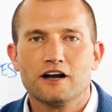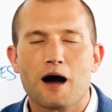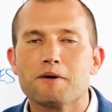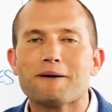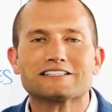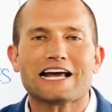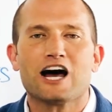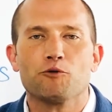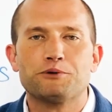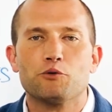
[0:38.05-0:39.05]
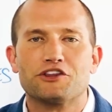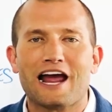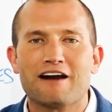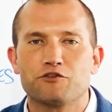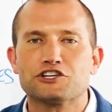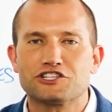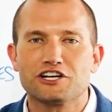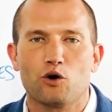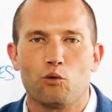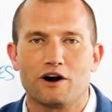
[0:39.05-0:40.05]
I'm about to help you with every
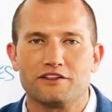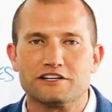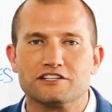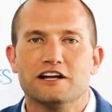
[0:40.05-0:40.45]
single one of these.